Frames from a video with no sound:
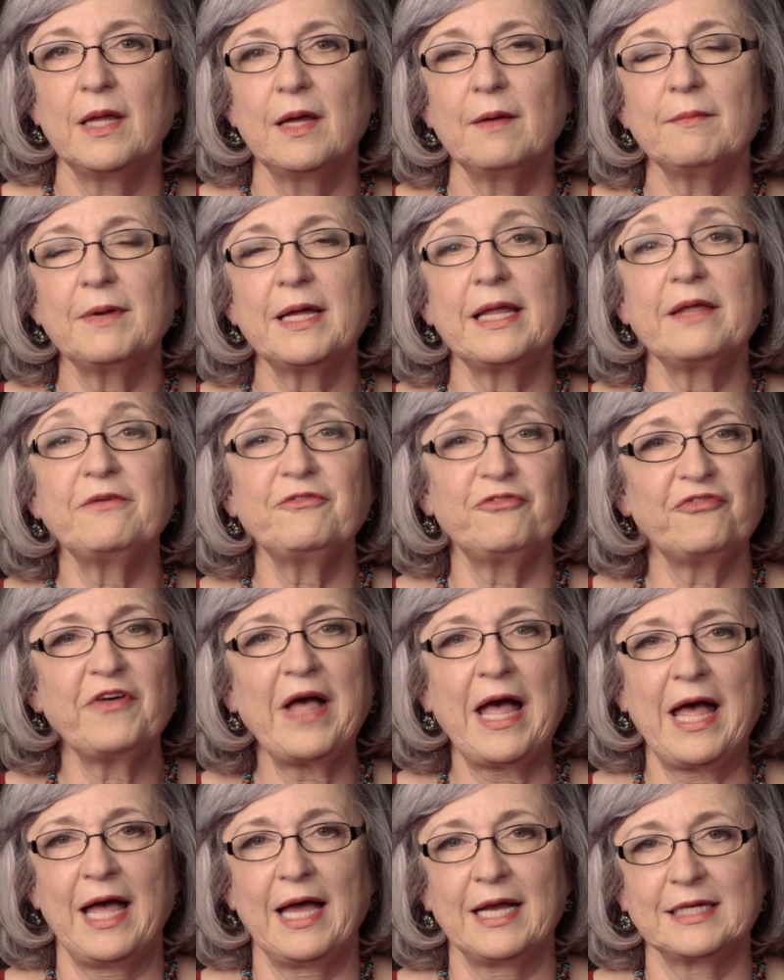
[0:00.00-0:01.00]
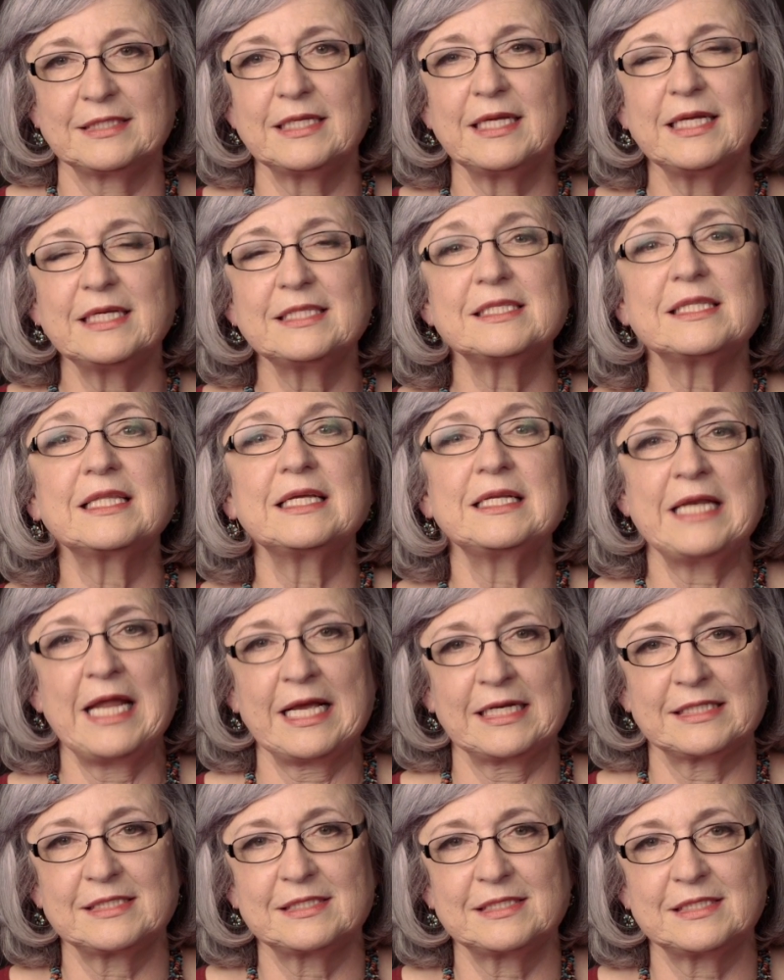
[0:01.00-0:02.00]
But in fact, it's the
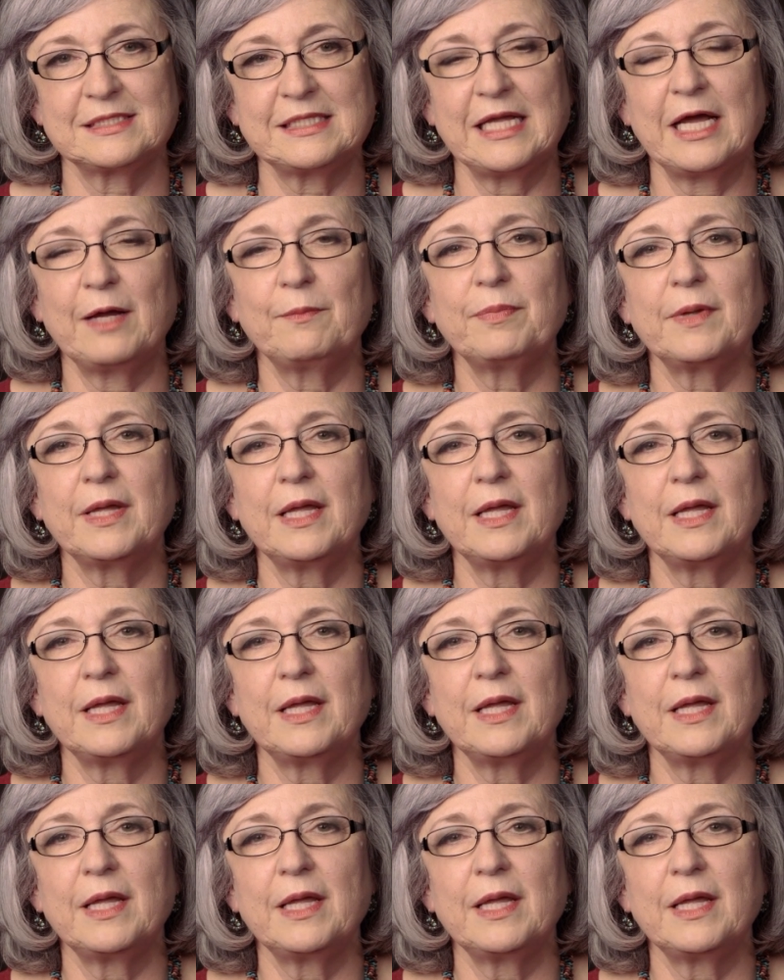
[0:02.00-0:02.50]
next step.